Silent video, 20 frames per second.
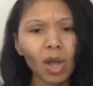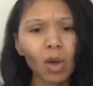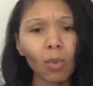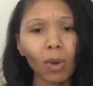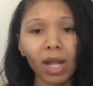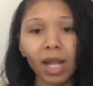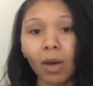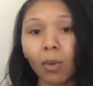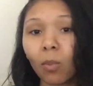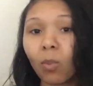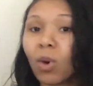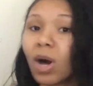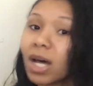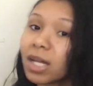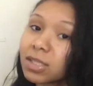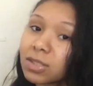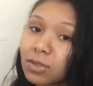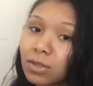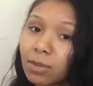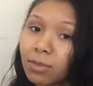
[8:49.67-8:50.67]
While I
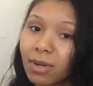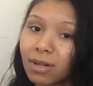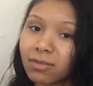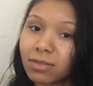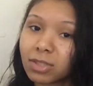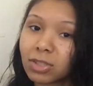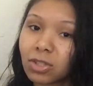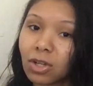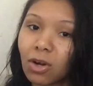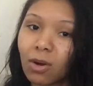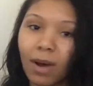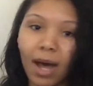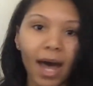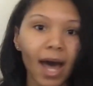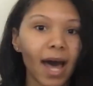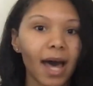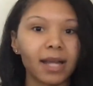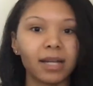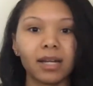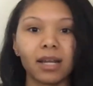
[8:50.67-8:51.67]
was on the birth control,
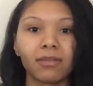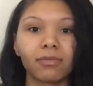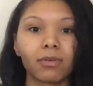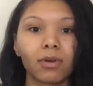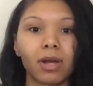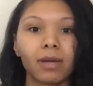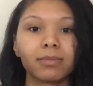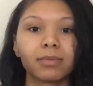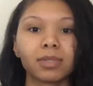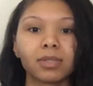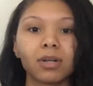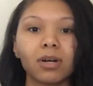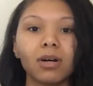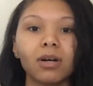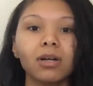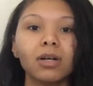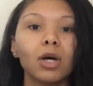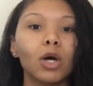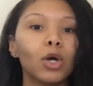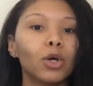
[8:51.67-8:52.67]
I didn't have cramps at
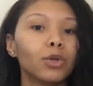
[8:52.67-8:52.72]
all.